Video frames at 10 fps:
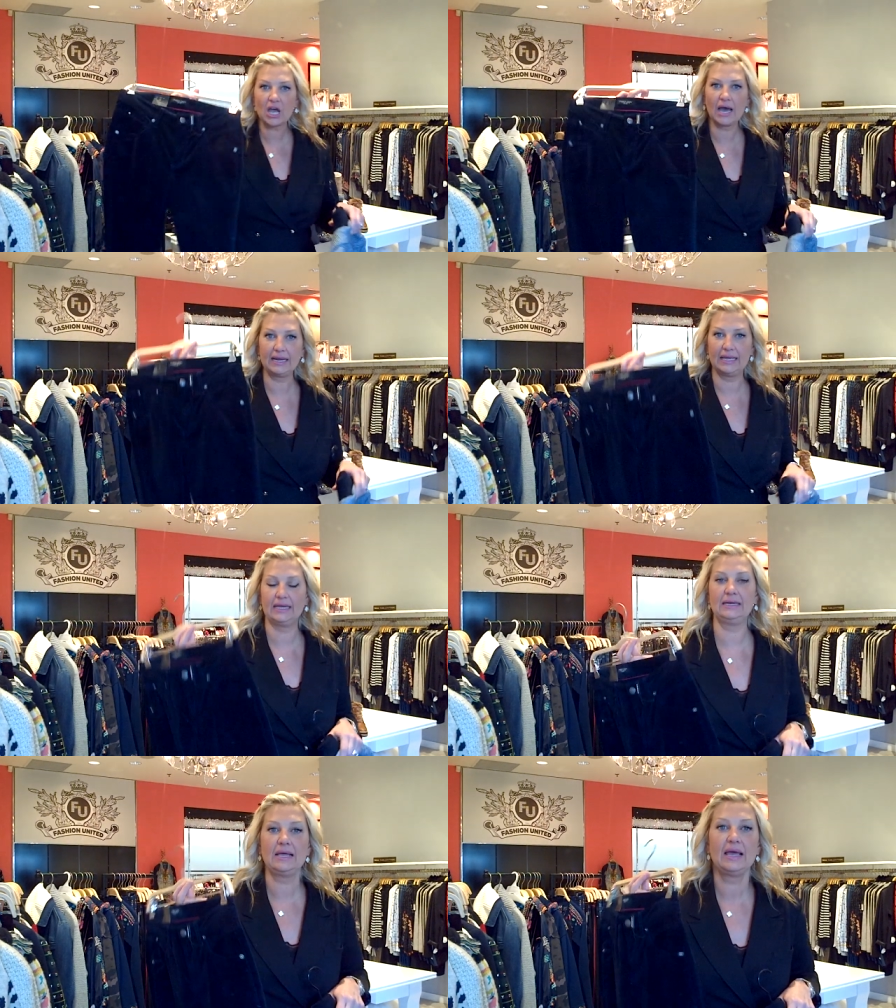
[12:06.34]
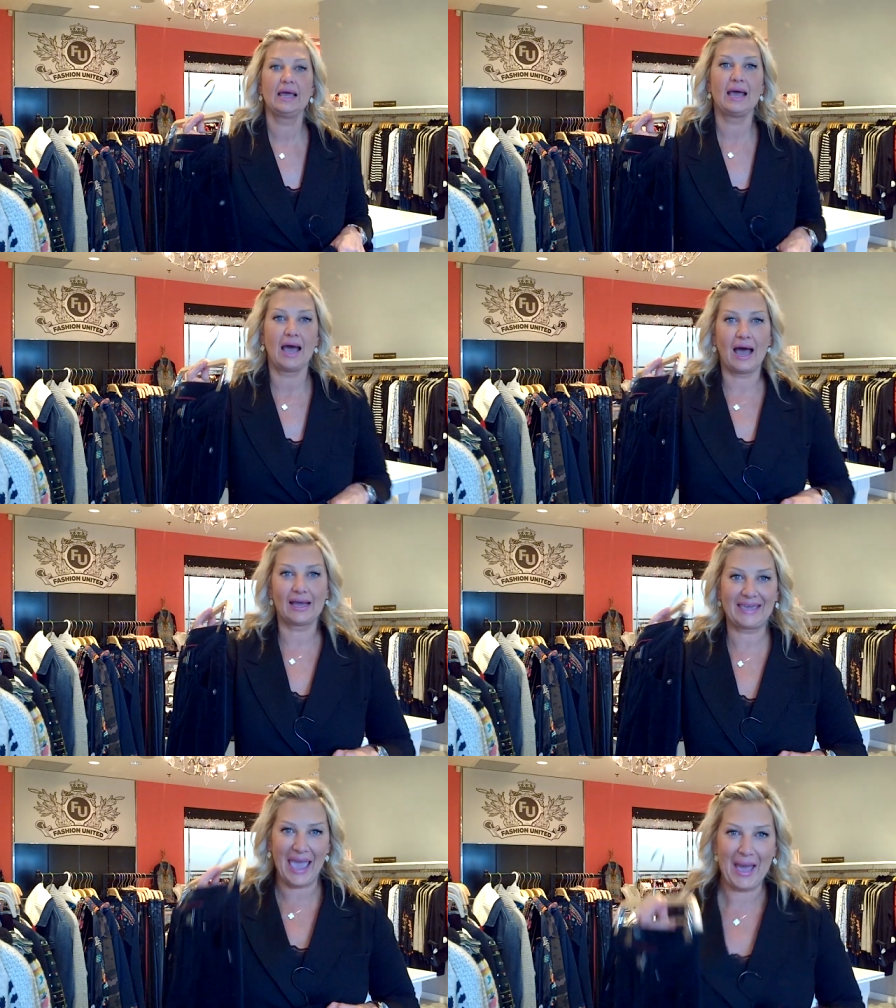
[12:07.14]
got in
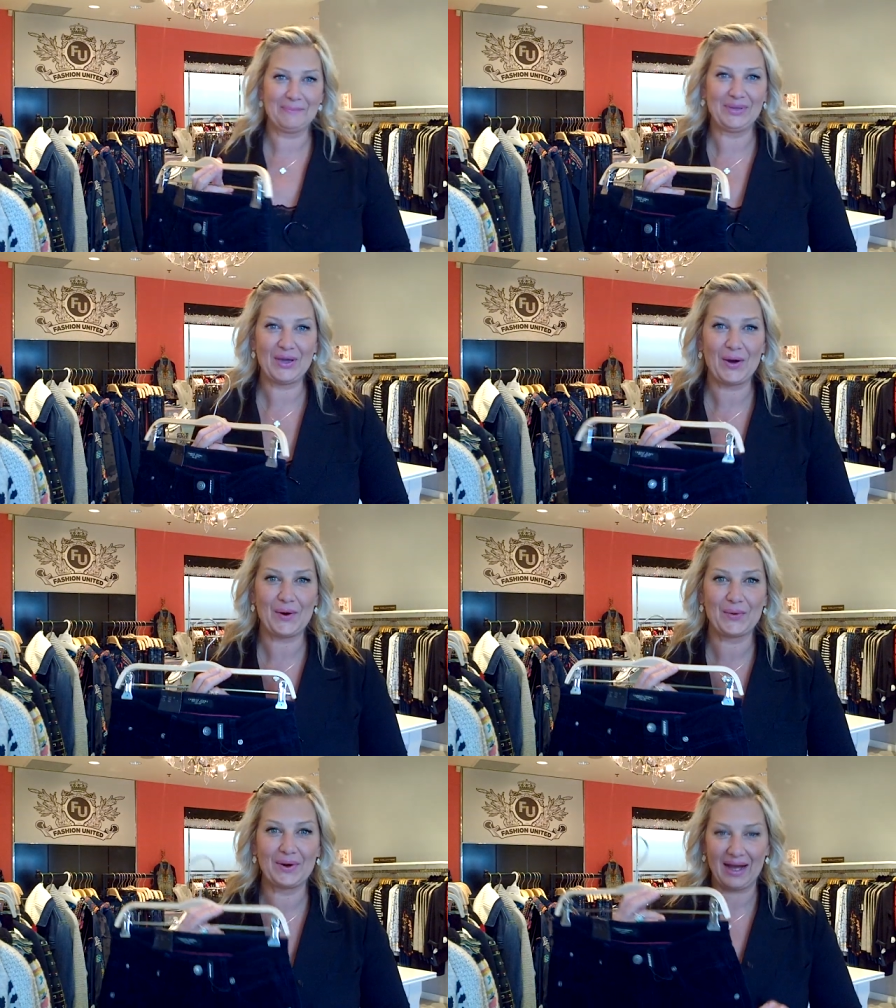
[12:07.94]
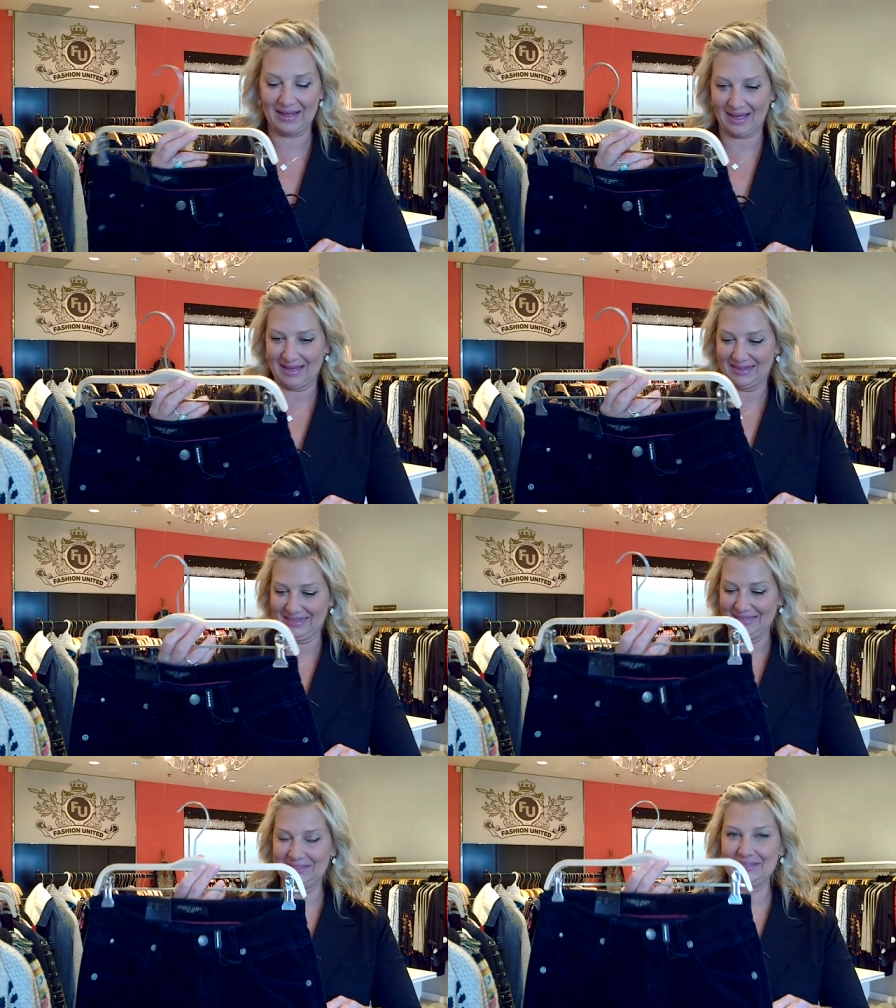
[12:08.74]
a cambio, uh,